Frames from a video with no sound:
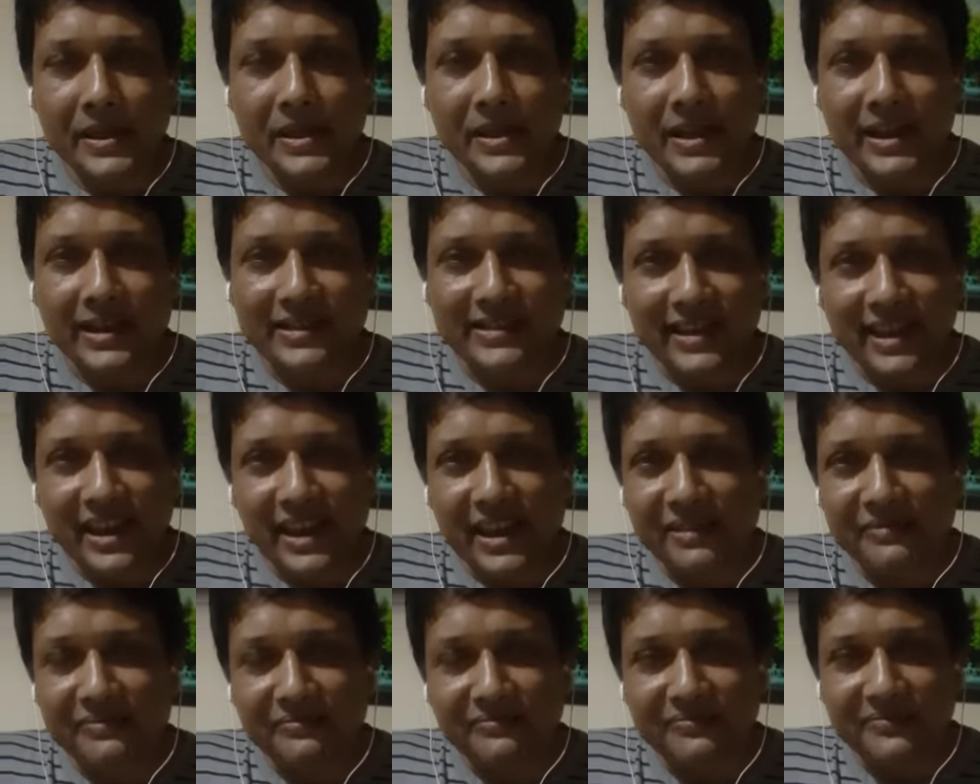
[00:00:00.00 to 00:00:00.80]
As I
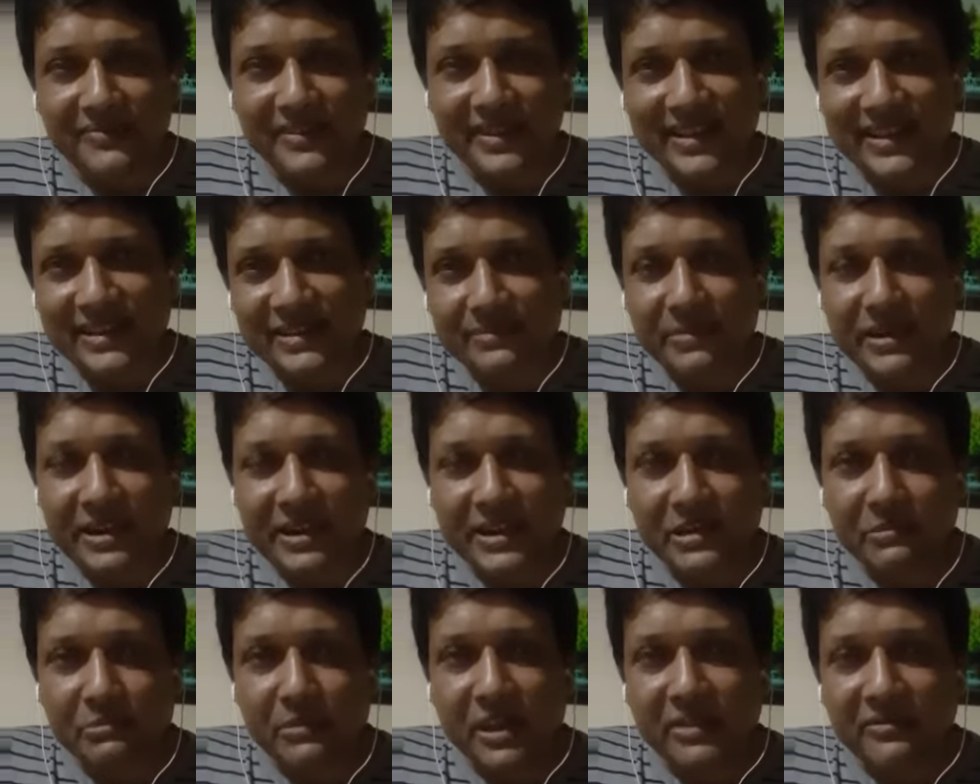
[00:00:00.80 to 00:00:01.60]
have explained
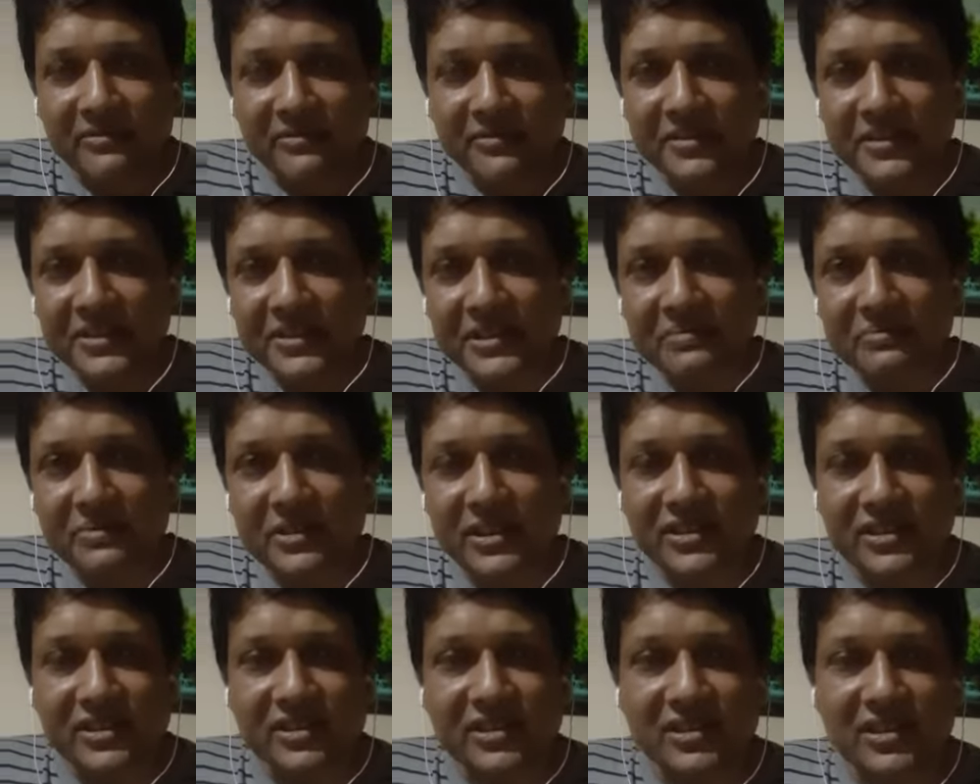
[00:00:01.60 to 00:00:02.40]
in my first
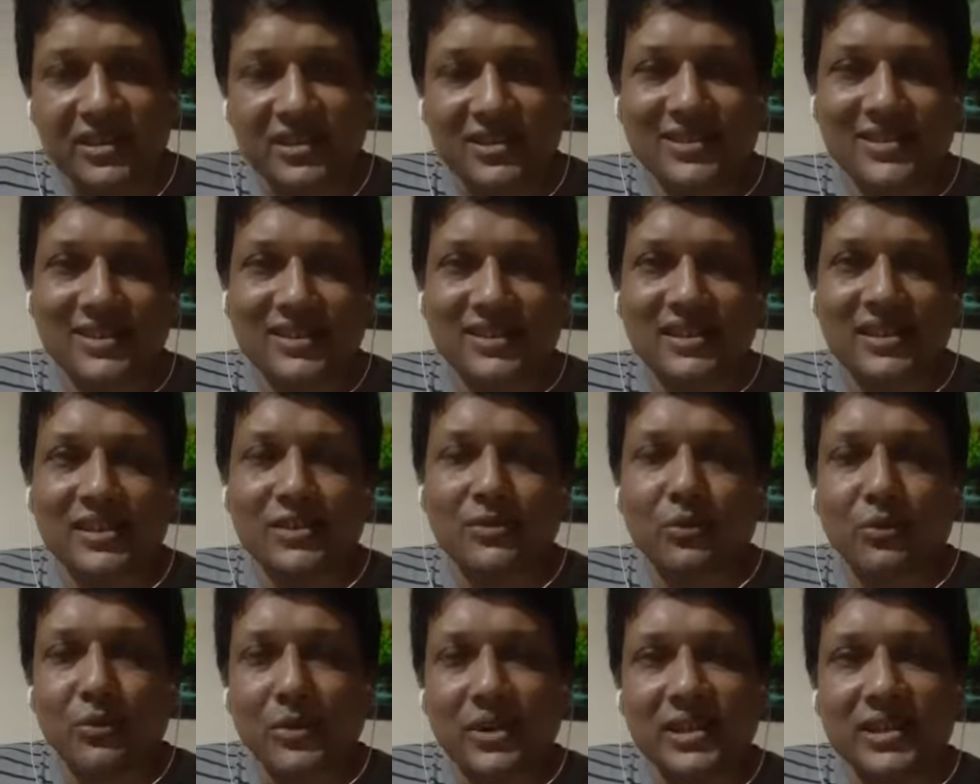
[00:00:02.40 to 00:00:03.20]
presentation, that
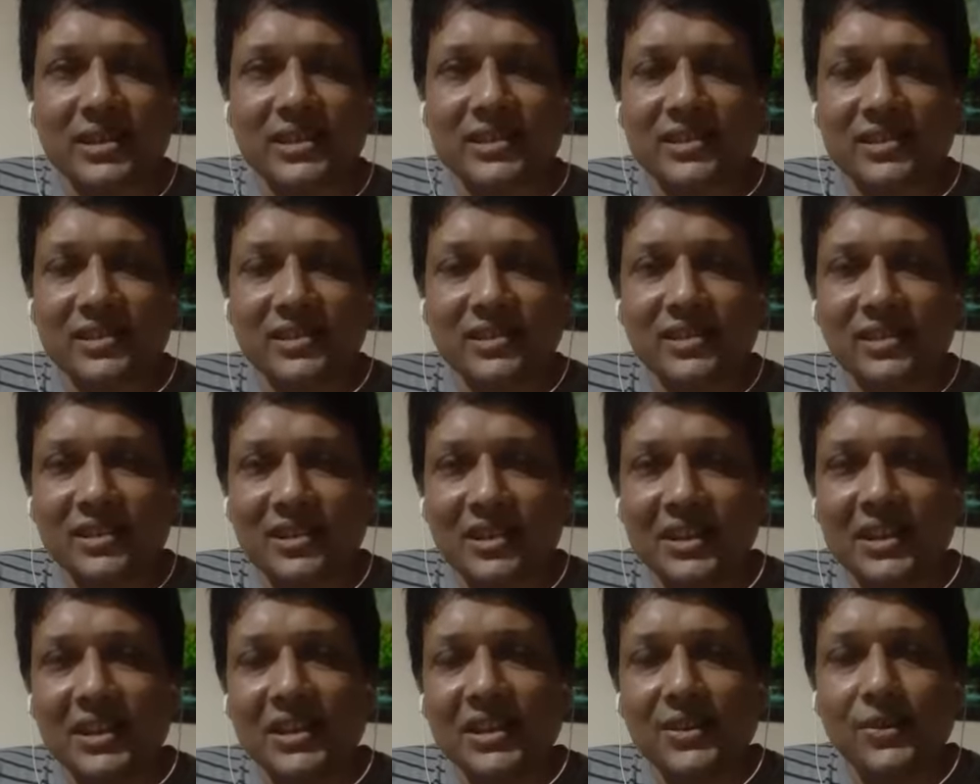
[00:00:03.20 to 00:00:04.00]
what is the
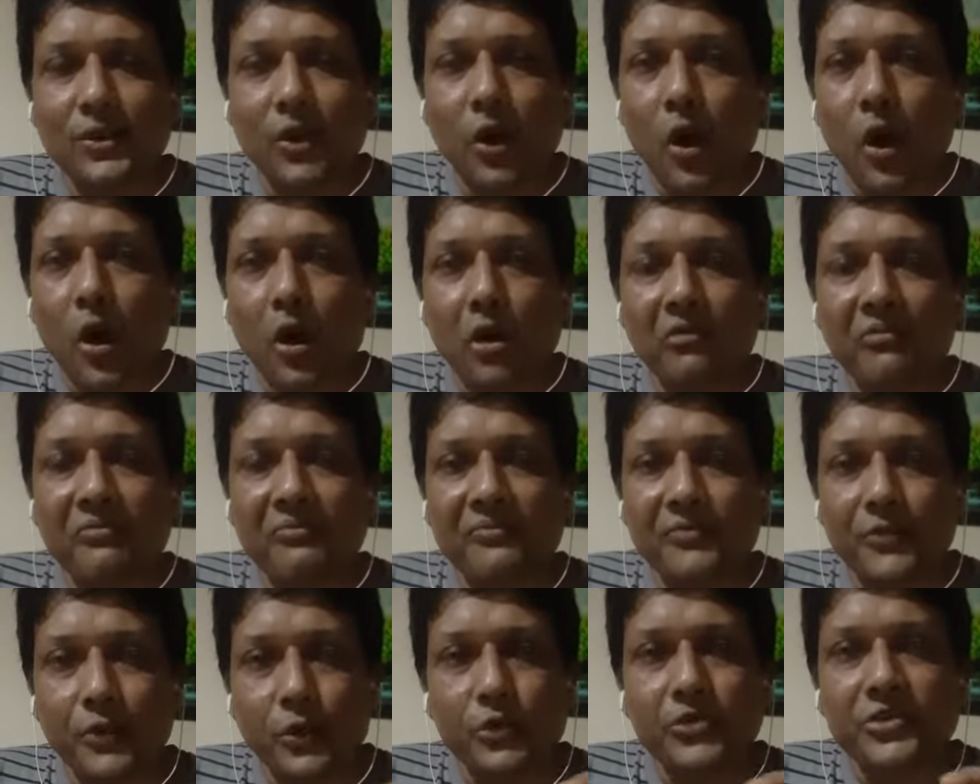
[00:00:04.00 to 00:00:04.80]
need of
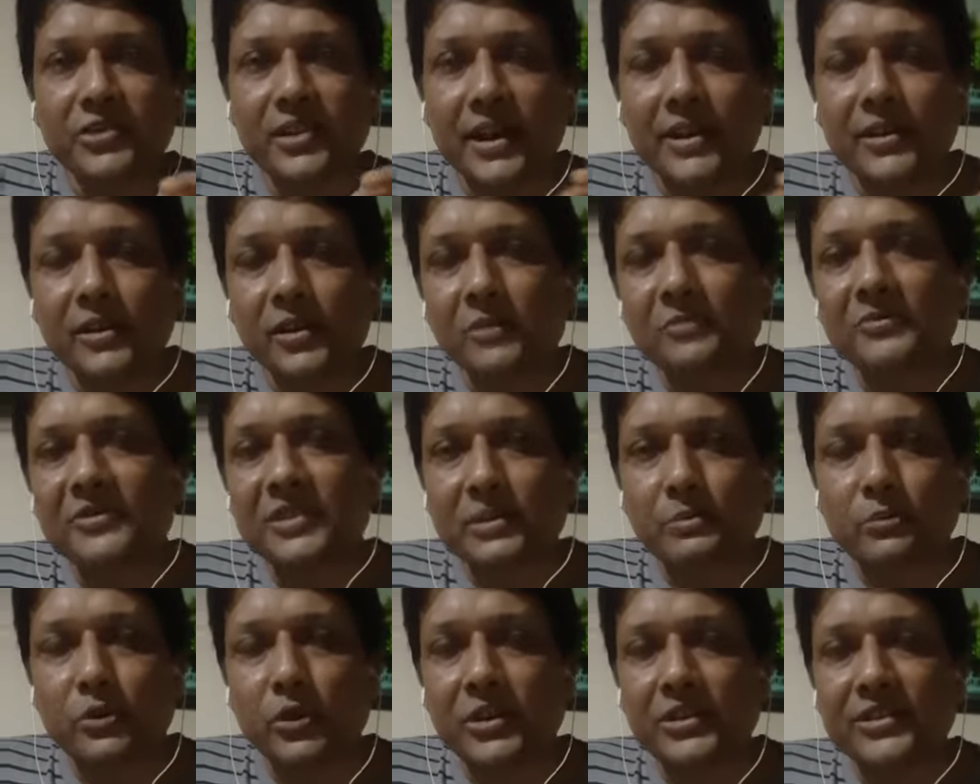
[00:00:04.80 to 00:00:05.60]
those kind of
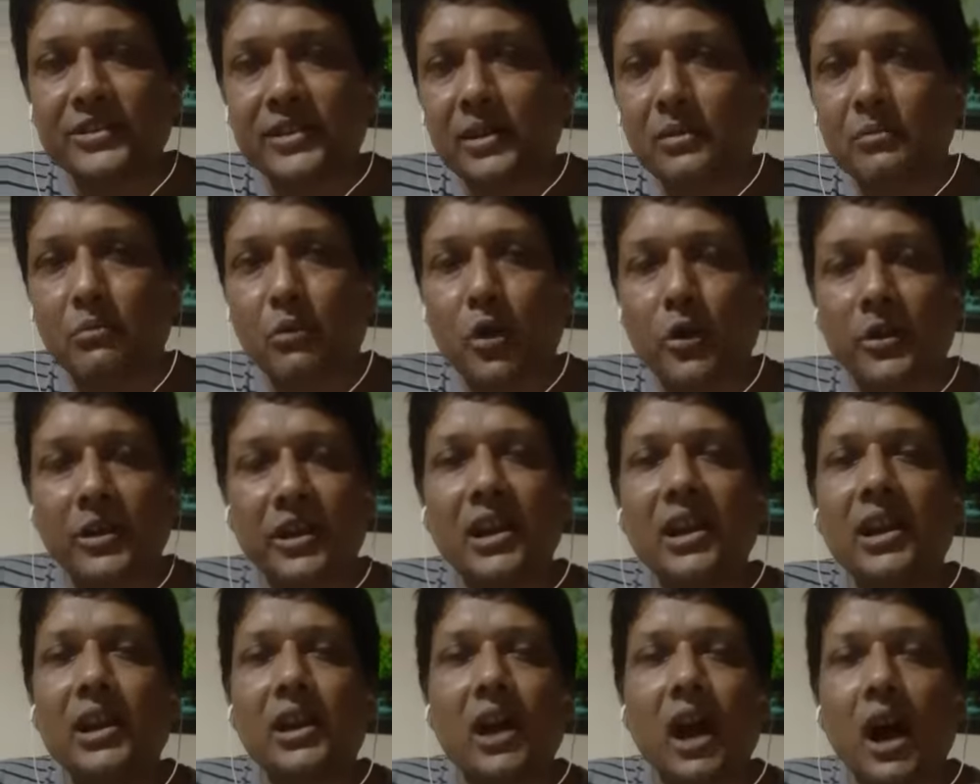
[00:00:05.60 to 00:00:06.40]
simulation
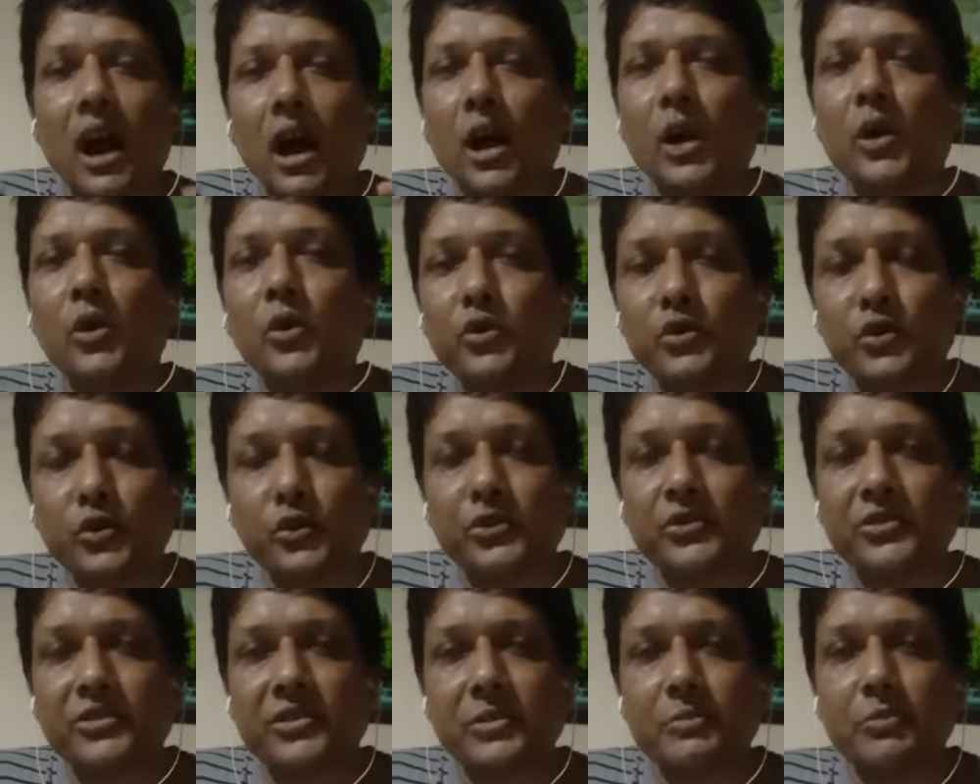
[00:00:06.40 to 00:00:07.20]
model and how
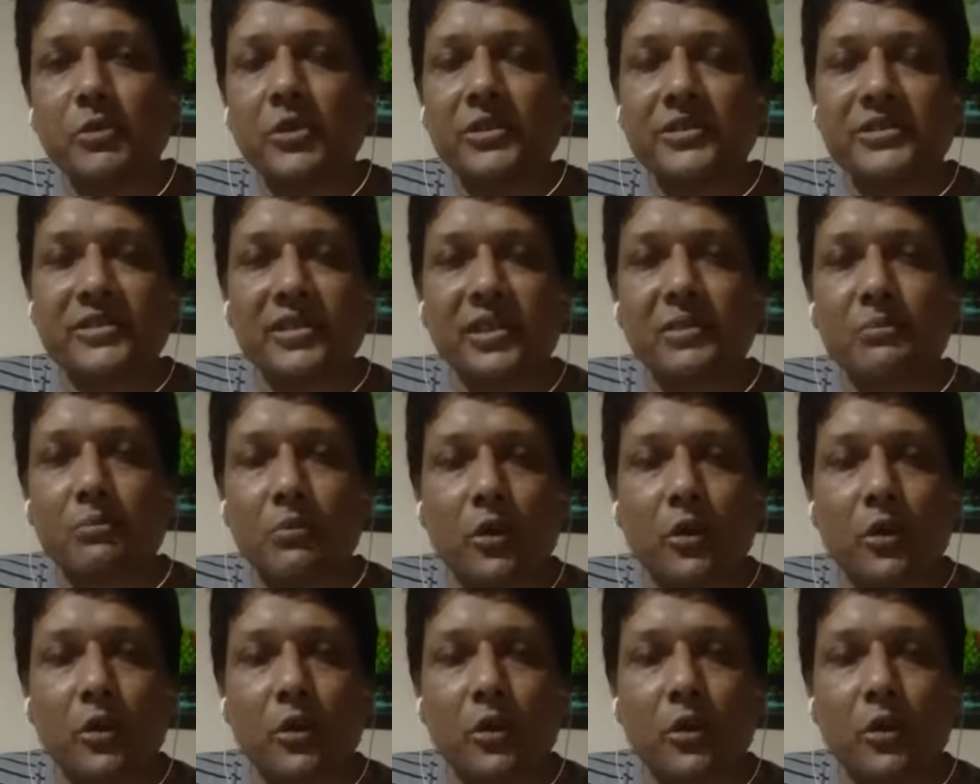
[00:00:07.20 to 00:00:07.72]
those simulation